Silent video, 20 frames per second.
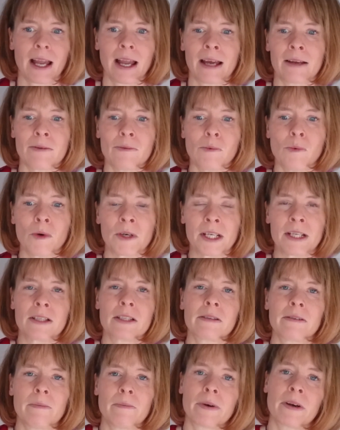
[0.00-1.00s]
and wanting
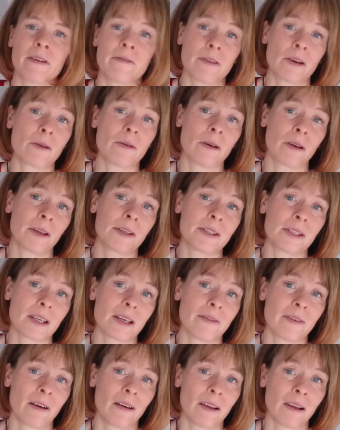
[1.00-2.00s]
to improve the
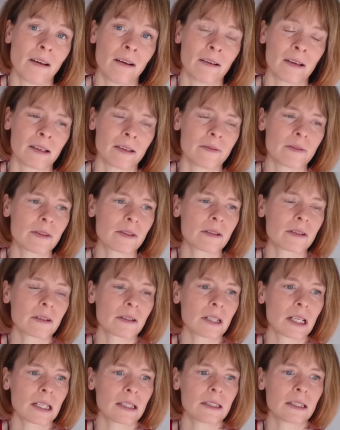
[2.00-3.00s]
quality of our lives
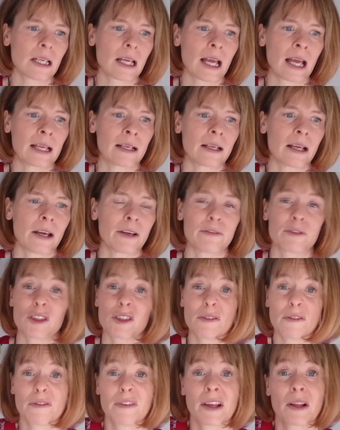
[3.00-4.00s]
and kind of
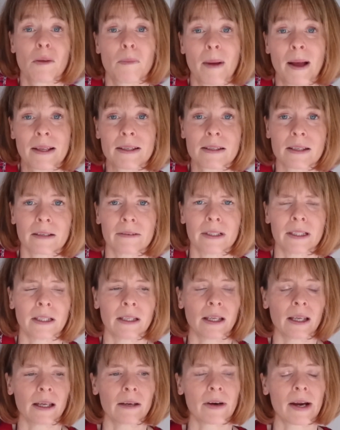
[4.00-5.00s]
just feel better in
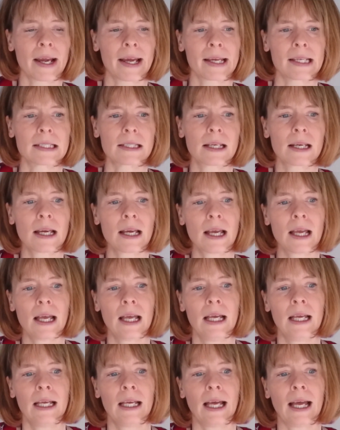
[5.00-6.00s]
the year ahead.
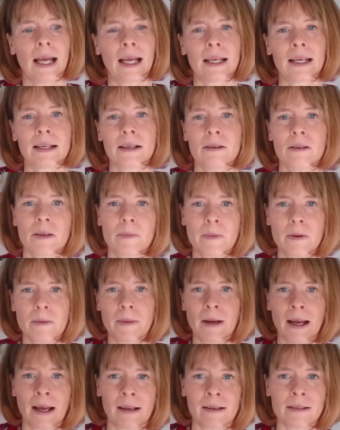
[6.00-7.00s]
And I got to put
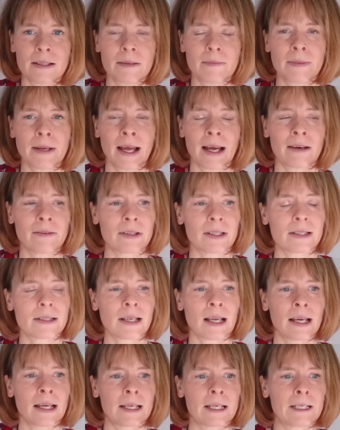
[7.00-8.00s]
my hand up now and
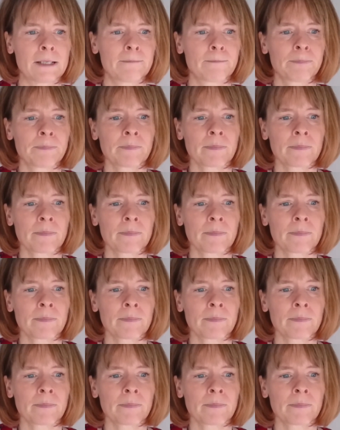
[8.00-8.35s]
say